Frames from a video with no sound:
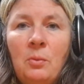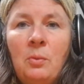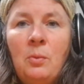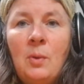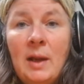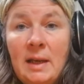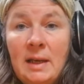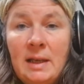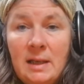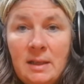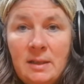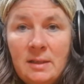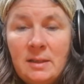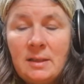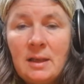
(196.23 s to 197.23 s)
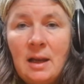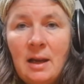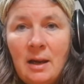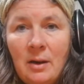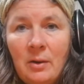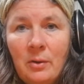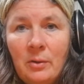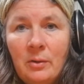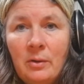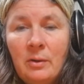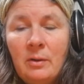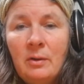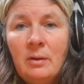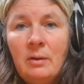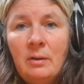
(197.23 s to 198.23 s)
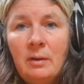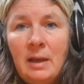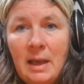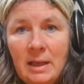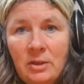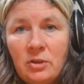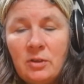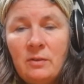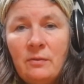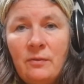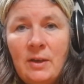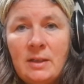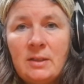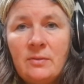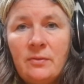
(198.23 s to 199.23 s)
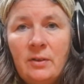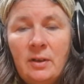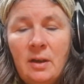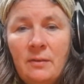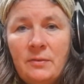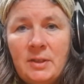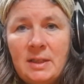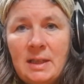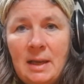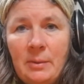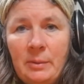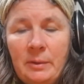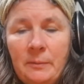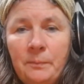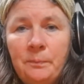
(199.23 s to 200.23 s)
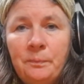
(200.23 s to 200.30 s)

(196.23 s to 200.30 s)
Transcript: when is our ancient festival of Samhain.